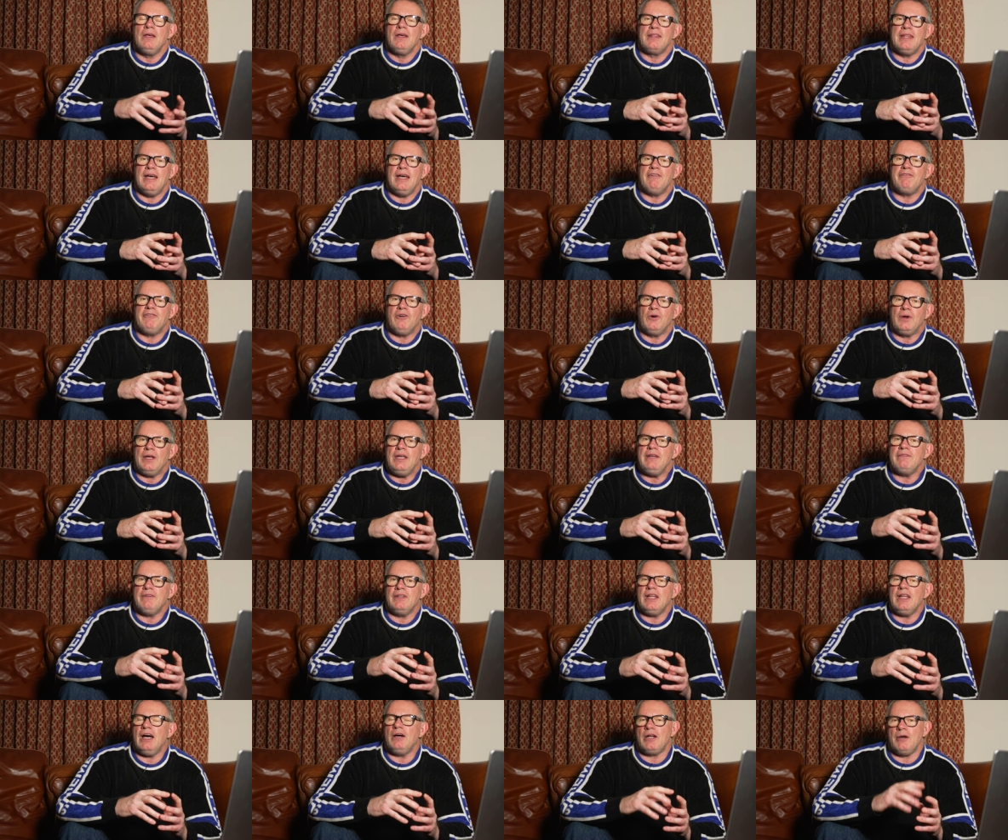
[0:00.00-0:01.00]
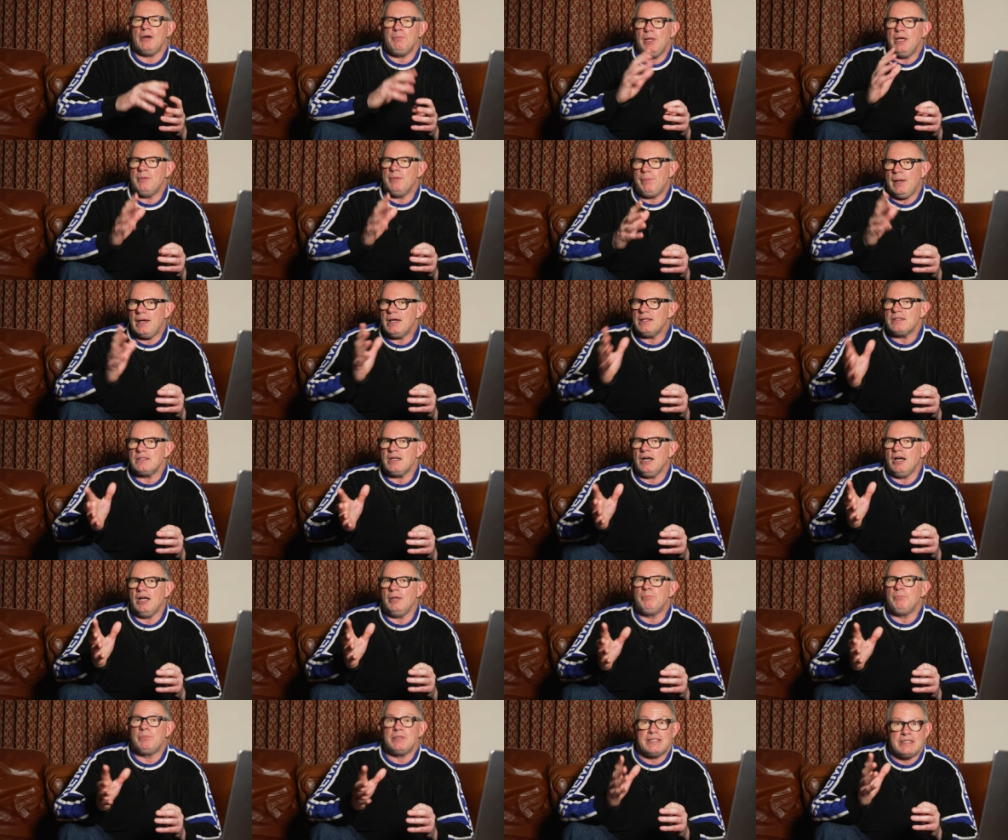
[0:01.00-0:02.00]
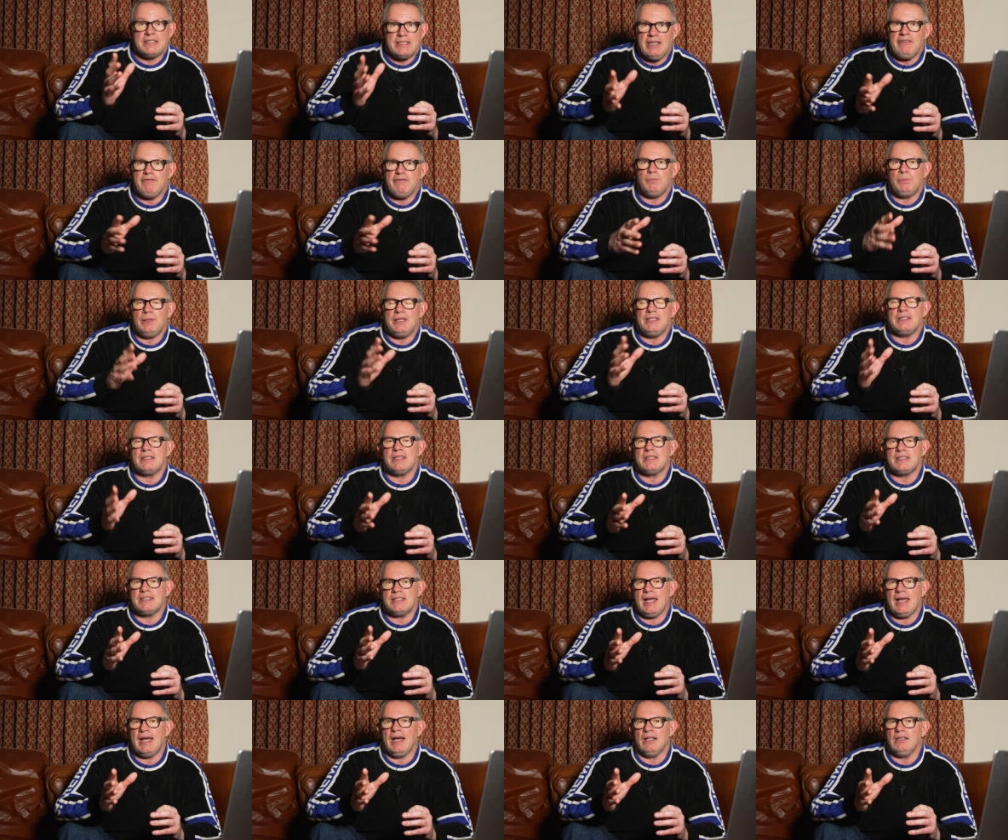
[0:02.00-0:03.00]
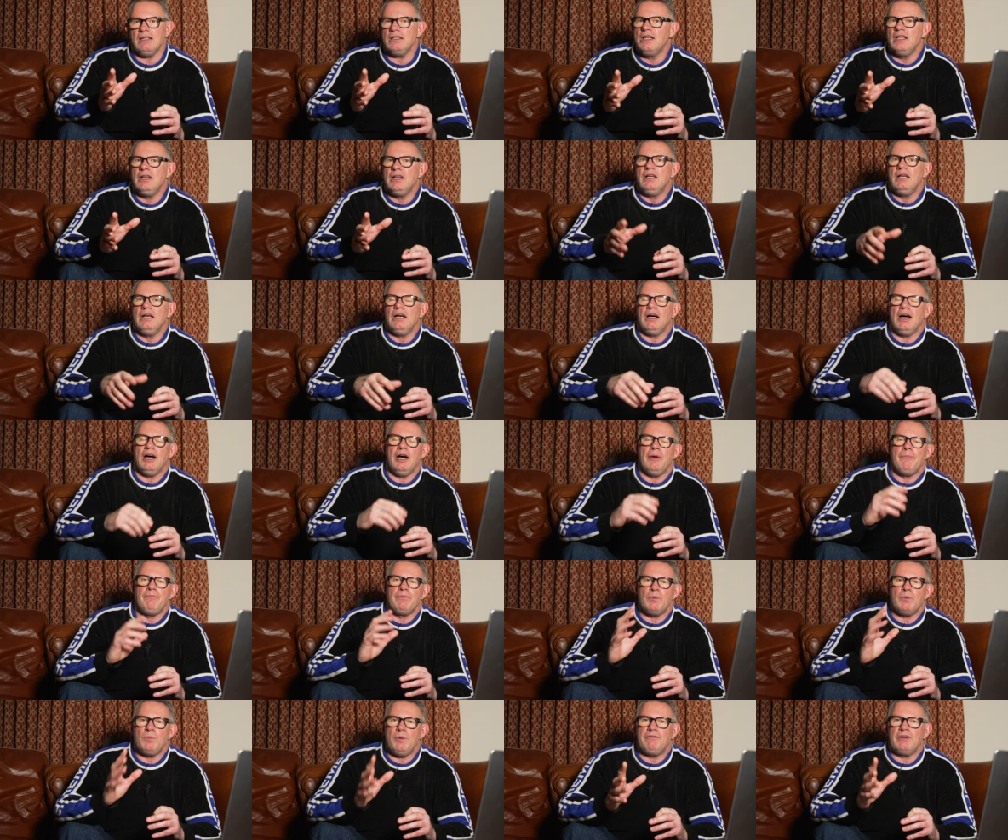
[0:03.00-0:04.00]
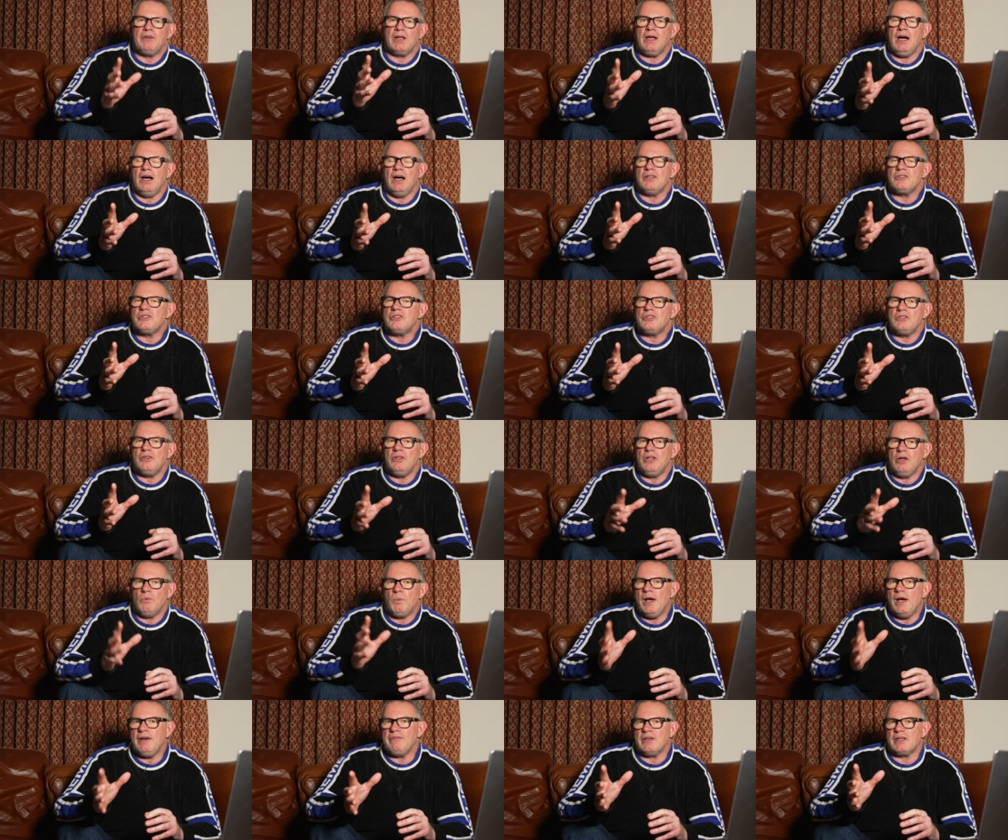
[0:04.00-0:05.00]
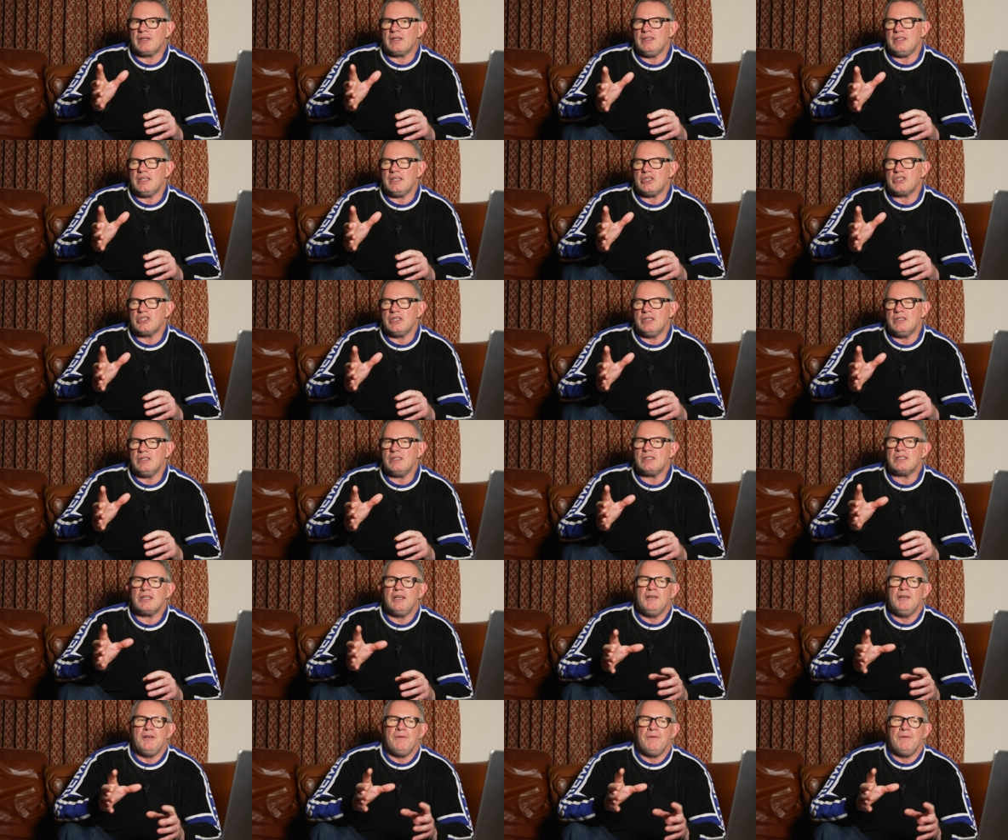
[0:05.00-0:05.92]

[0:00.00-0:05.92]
Therefore, even though that'd be a better time perceivably to sell um, with regards to the weather conditions,